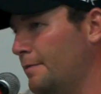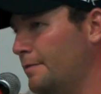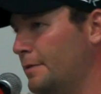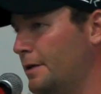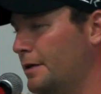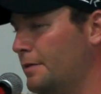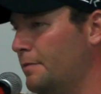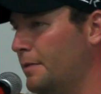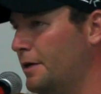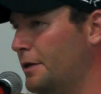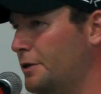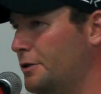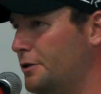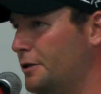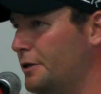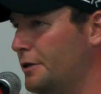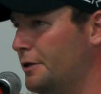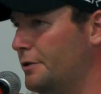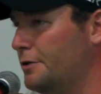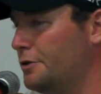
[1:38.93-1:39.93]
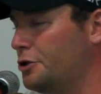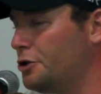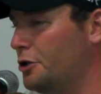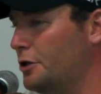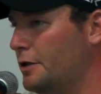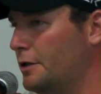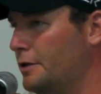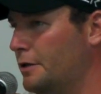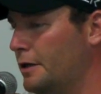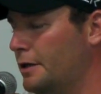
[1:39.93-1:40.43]
didn't manage to hit a good
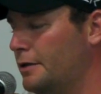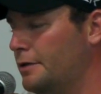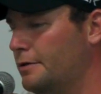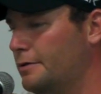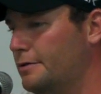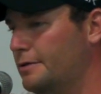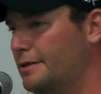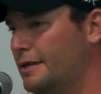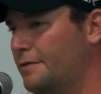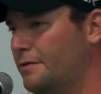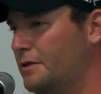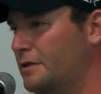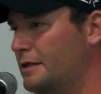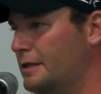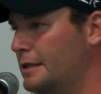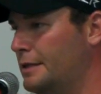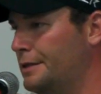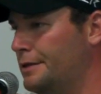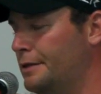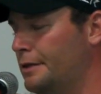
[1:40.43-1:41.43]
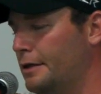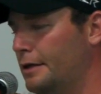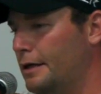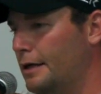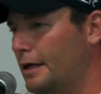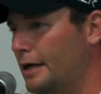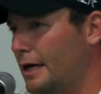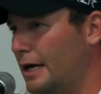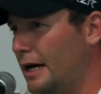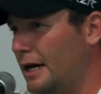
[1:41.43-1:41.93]
shot. And then 17,
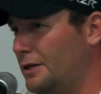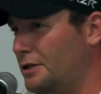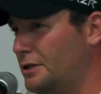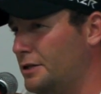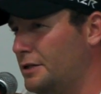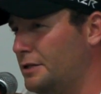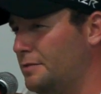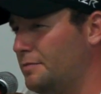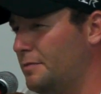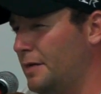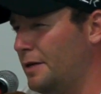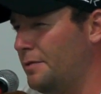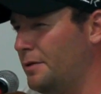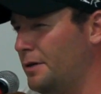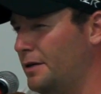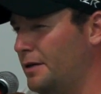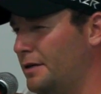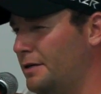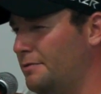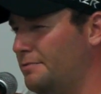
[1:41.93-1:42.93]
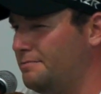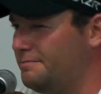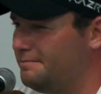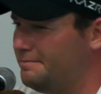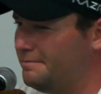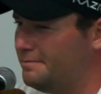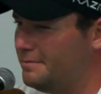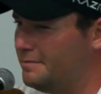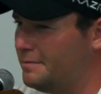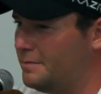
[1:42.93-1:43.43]
I just maybe
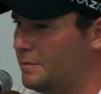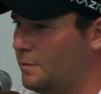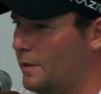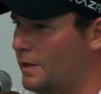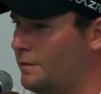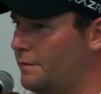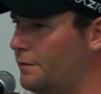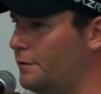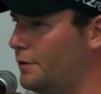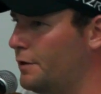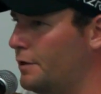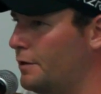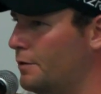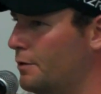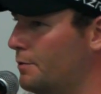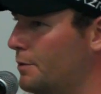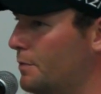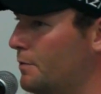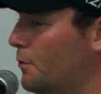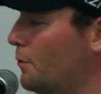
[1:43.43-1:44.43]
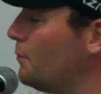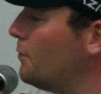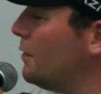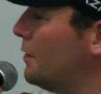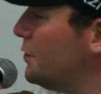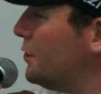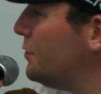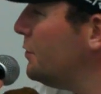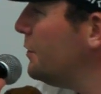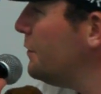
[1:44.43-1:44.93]
went for a little bit more than
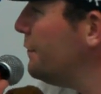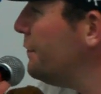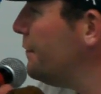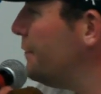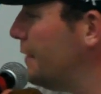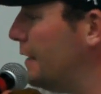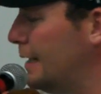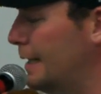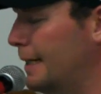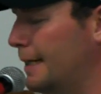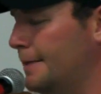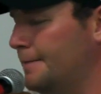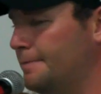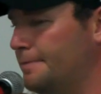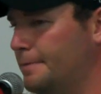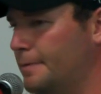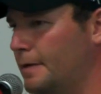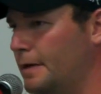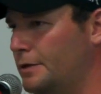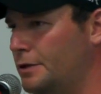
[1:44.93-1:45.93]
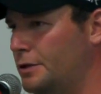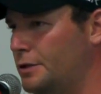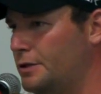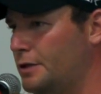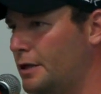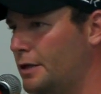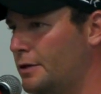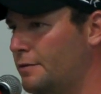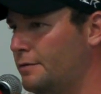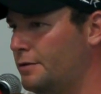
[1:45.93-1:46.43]
I should have. I
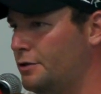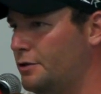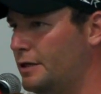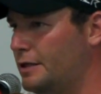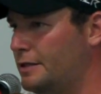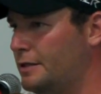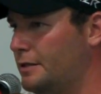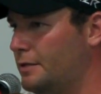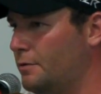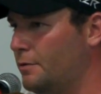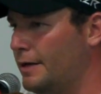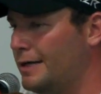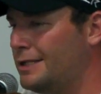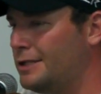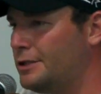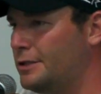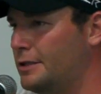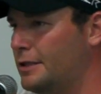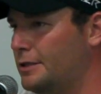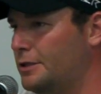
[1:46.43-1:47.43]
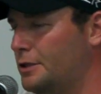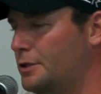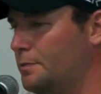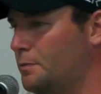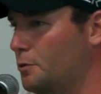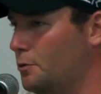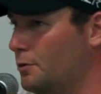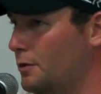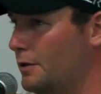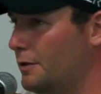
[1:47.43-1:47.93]
just over trusted a wedge and I
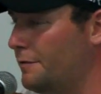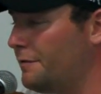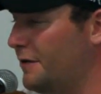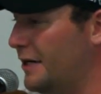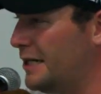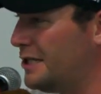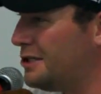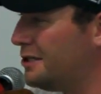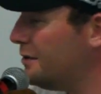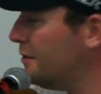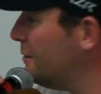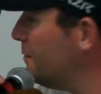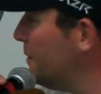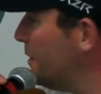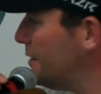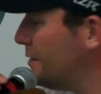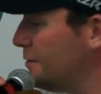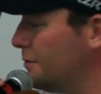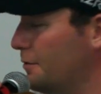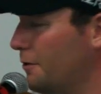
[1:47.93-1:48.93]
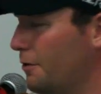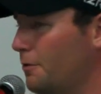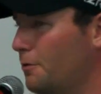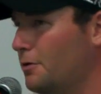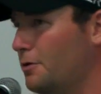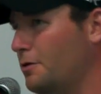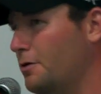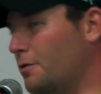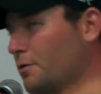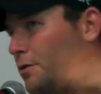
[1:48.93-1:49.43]
just pulled it a fraction, but I still
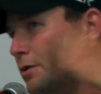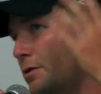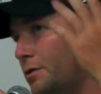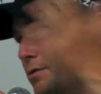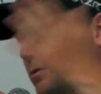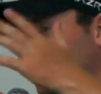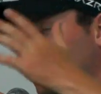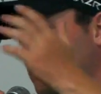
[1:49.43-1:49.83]
thought the wind